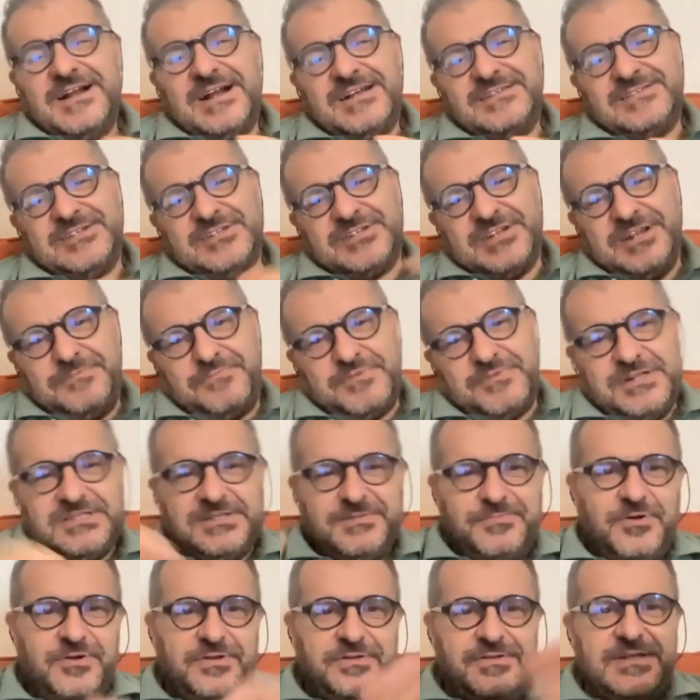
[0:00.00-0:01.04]
uncertainty
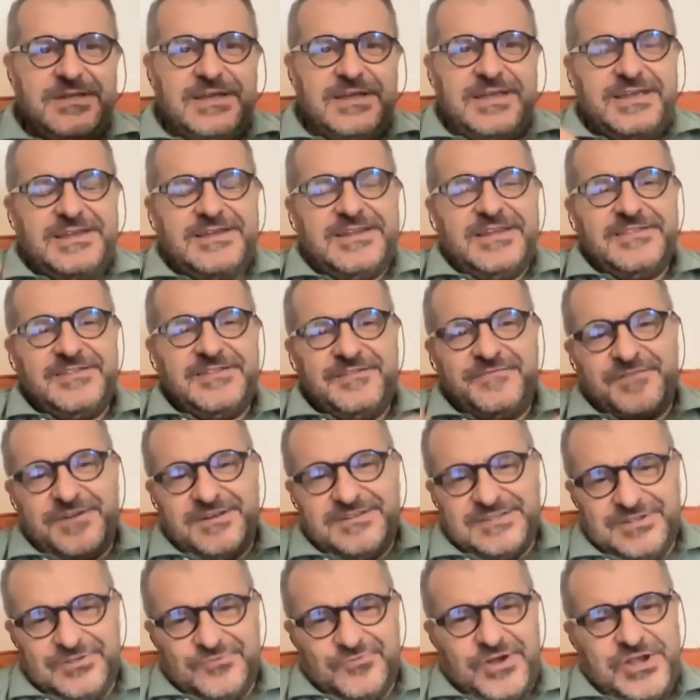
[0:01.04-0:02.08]
principle in the
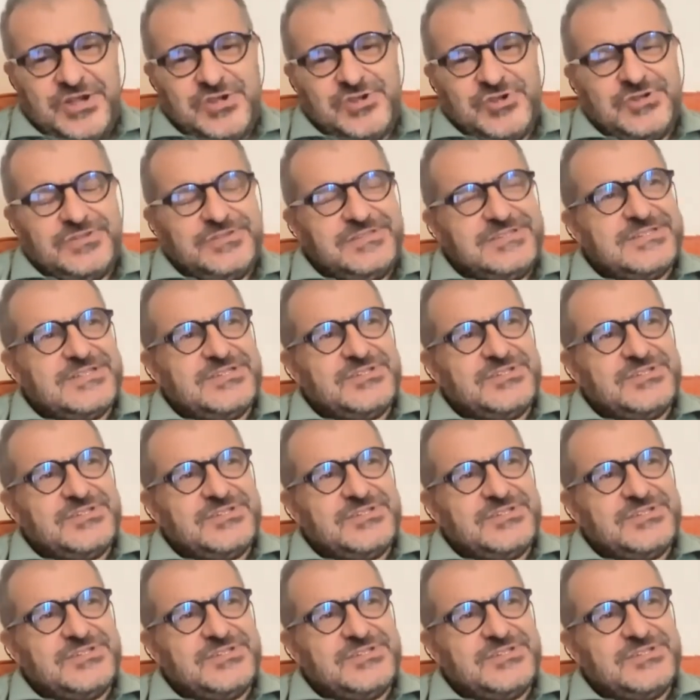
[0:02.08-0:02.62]
different situations.